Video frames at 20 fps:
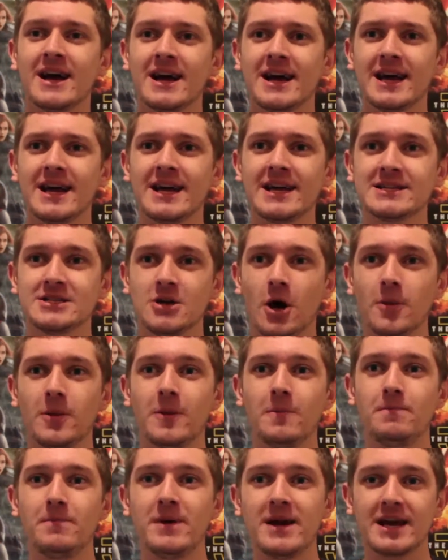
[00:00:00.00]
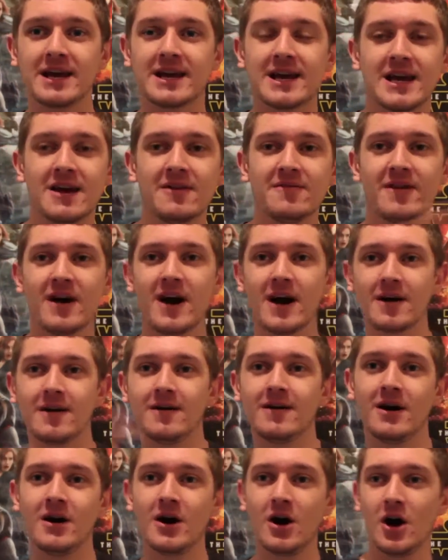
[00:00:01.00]
he's not the big kind
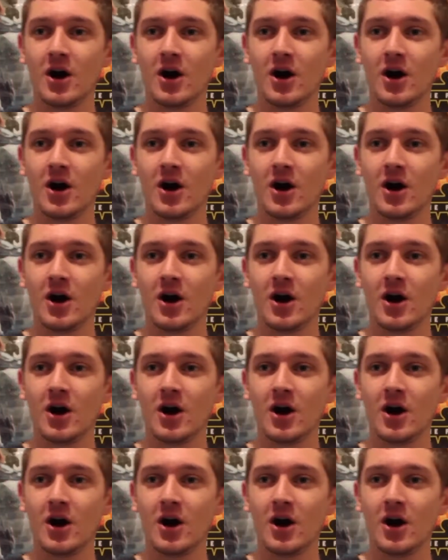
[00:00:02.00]
of